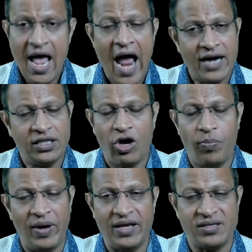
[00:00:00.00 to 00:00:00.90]
and they have
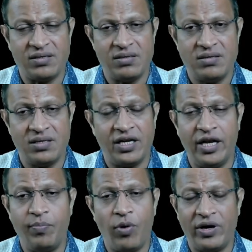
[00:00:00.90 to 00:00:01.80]
placed certain
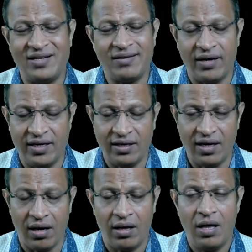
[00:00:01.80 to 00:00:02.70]
important
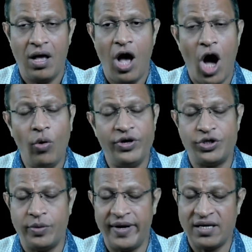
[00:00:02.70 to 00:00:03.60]
criteria how it
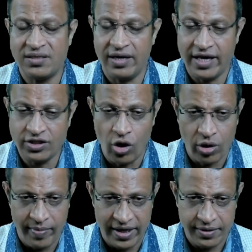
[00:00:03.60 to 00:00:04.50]
should be considered as
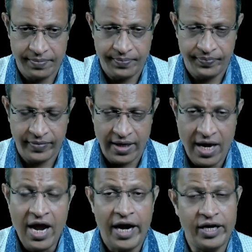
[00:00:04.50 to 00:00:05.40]
document.
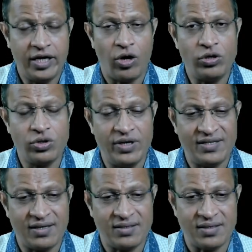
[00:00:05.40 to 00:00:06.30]
And it also
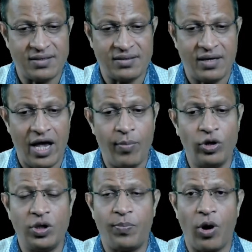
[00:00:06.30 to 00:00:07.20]
discusses about
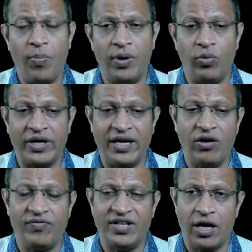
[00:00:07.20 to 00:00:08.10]
the proper working
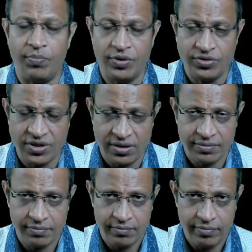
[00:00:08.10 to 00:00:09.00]
of the computer,
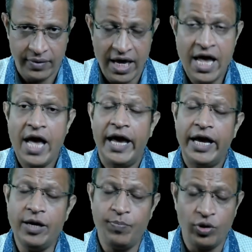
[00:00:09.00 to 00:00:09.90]

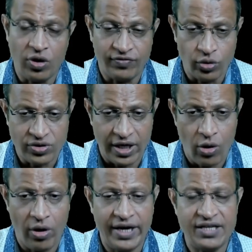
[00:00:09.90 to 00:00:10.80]
input of those
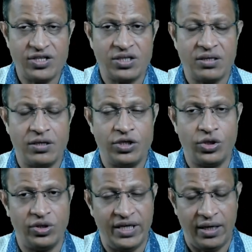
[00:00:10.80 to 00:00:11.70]
recordings to
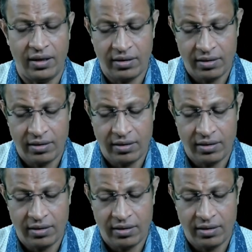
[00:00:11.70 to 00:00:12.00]
the